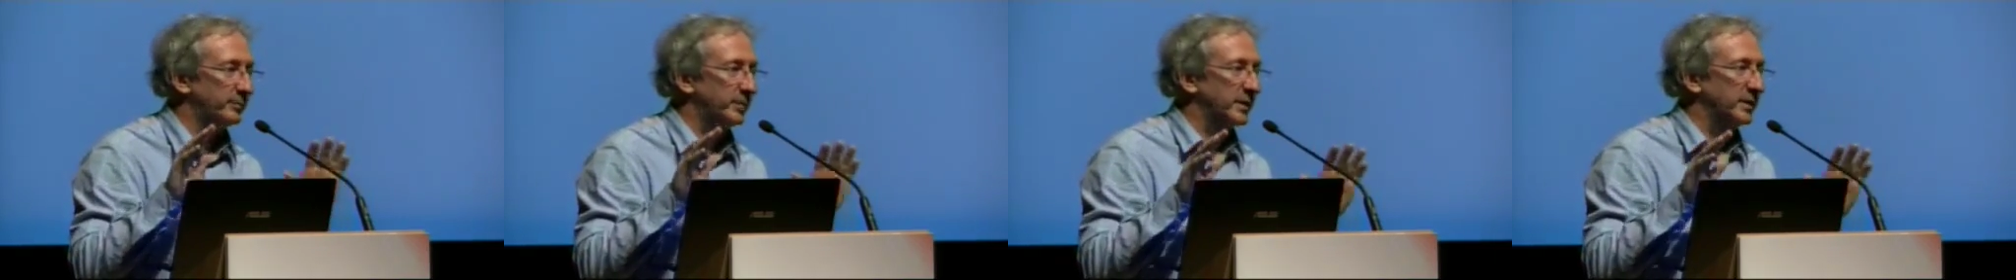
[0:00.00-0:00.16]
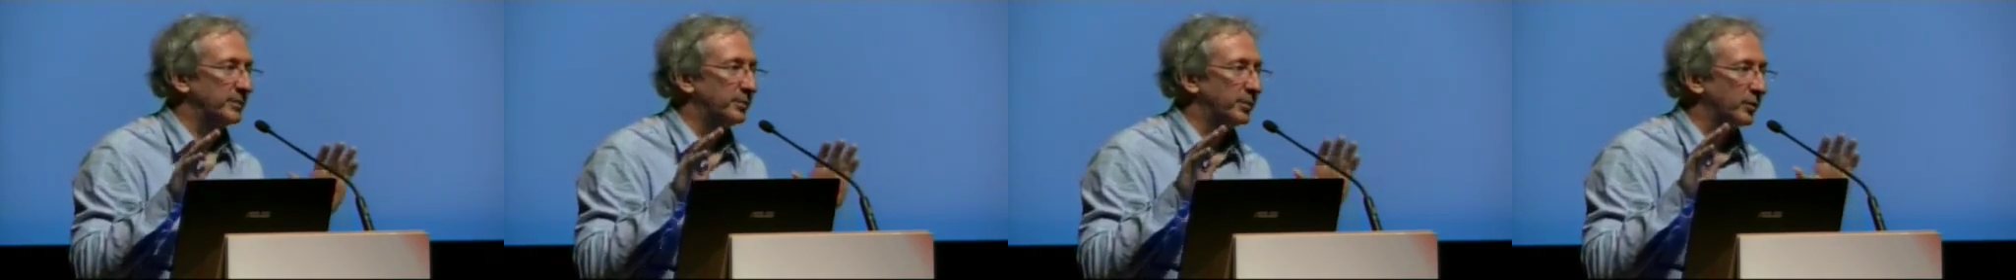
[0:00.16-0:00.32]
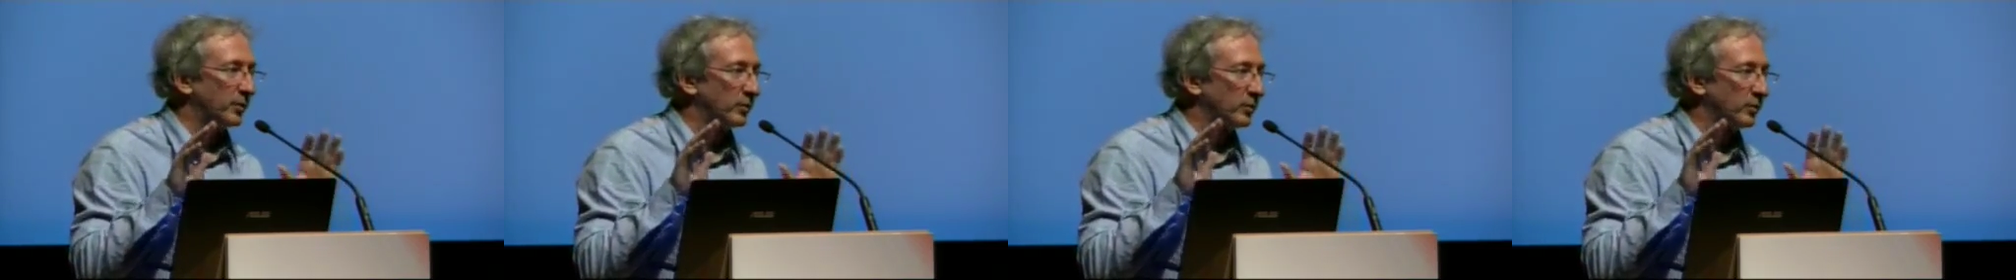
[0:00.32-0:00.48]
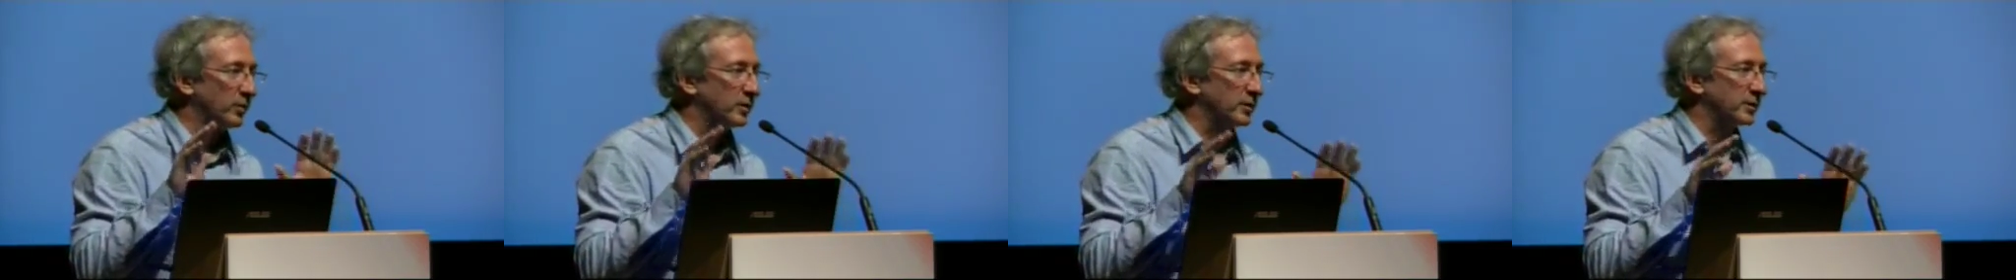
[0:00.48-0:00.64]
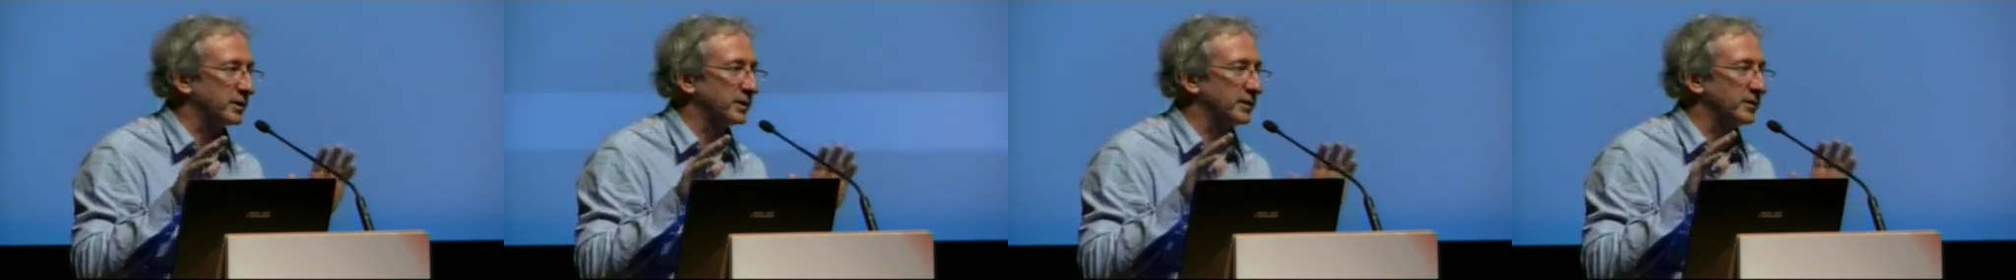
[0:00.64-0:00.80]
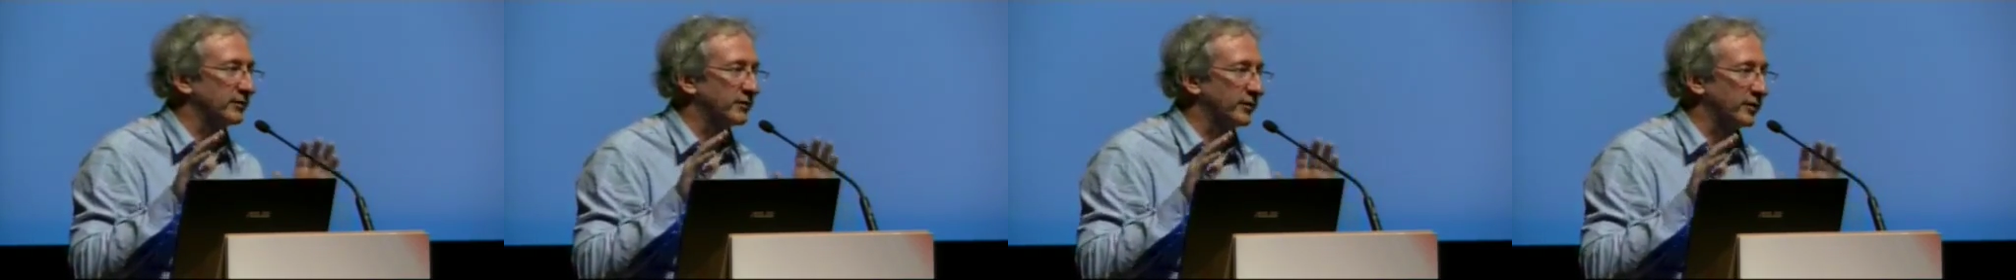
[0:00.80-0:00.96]
people
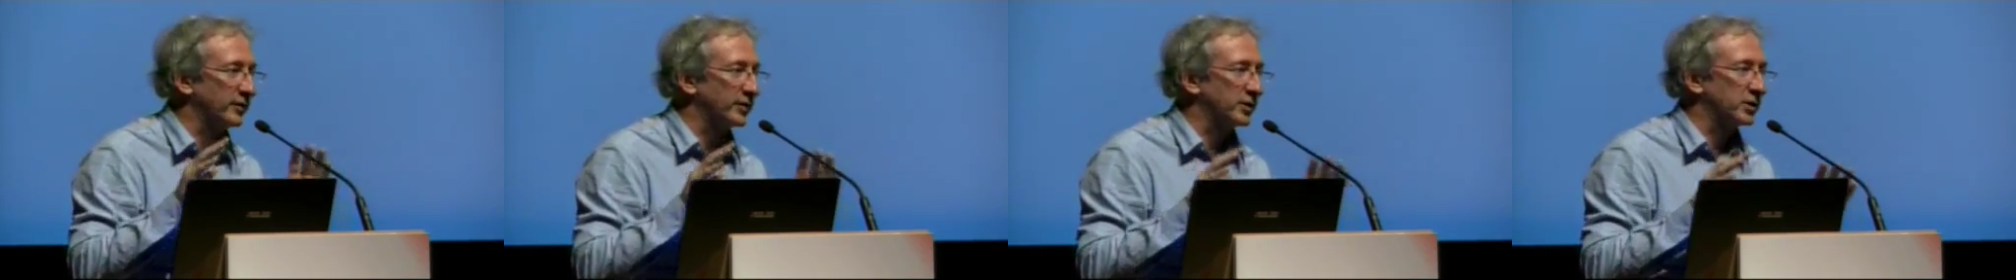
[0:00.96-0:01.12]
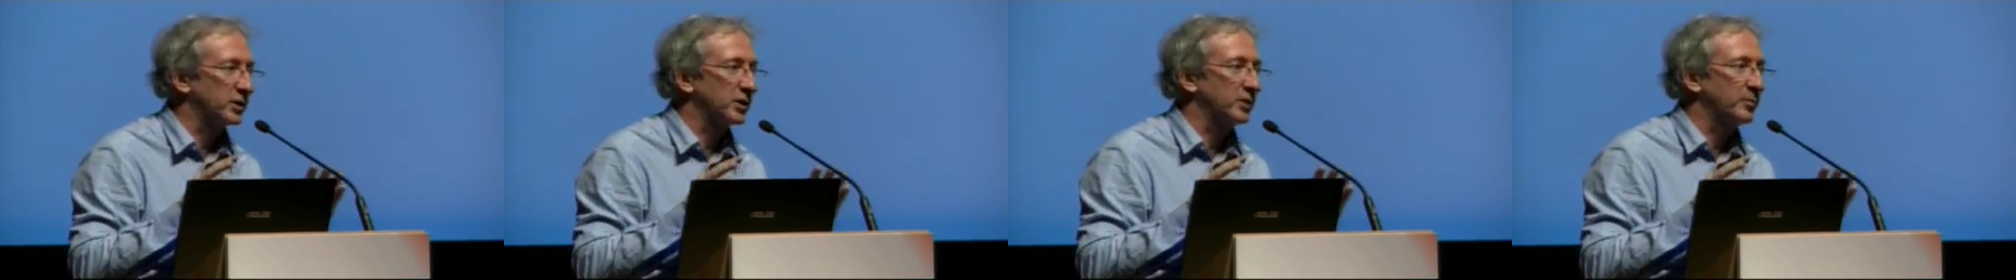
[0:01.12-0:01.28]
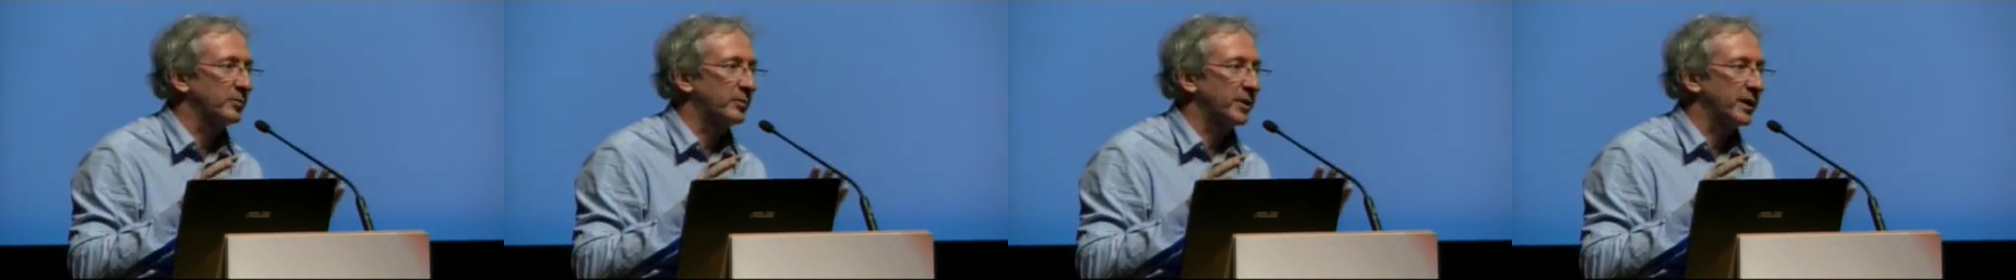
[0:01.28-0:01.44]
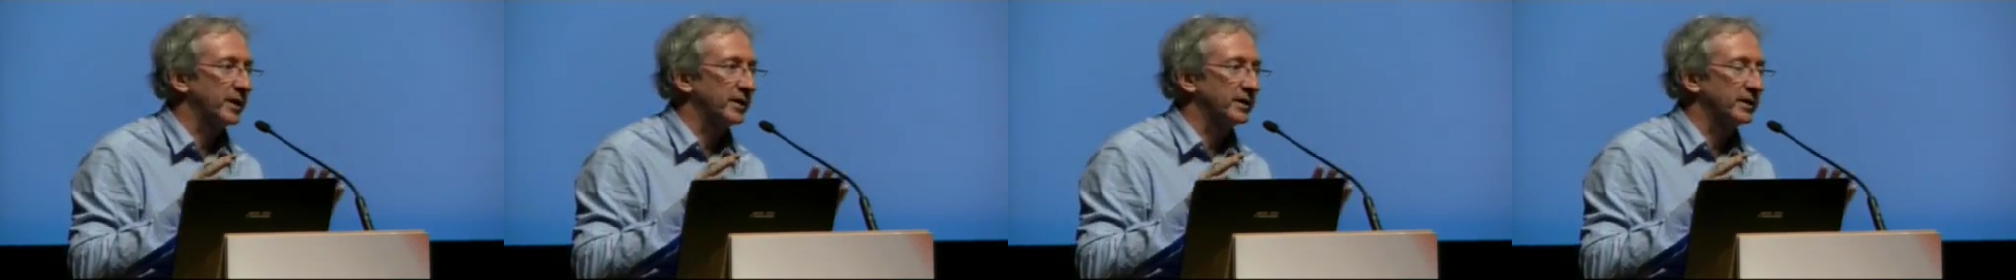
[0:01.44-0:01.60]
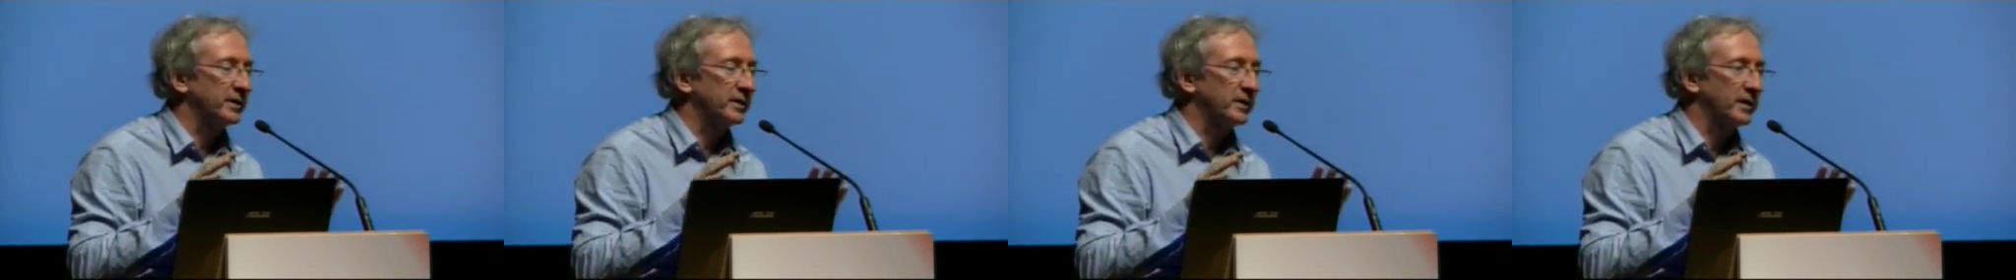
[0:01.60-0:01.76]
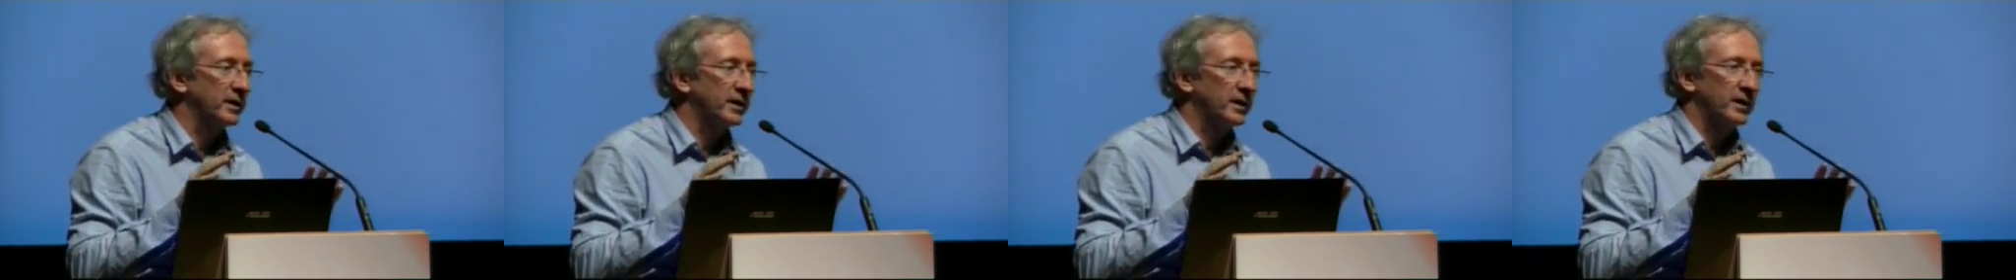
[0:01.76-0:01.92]
working for the
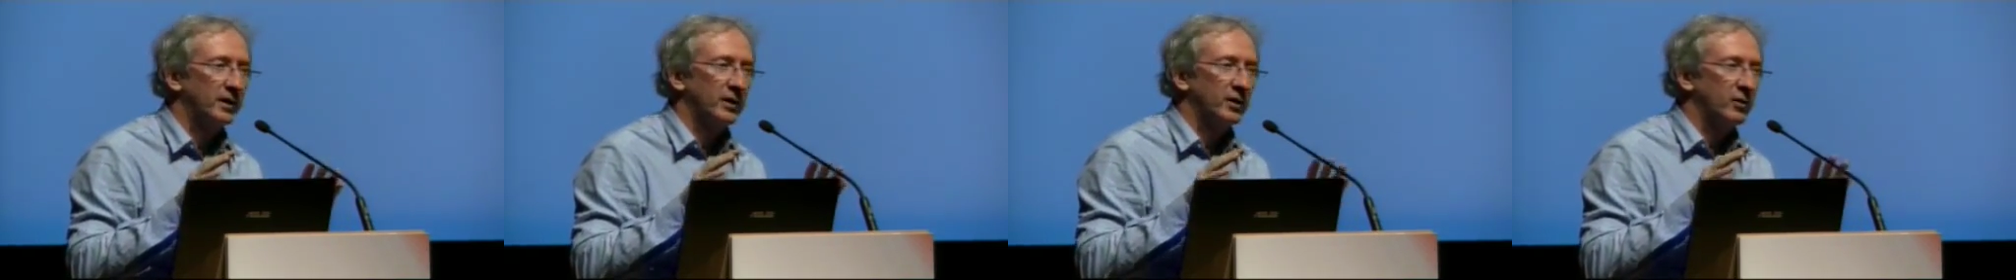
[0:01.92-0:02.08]
company,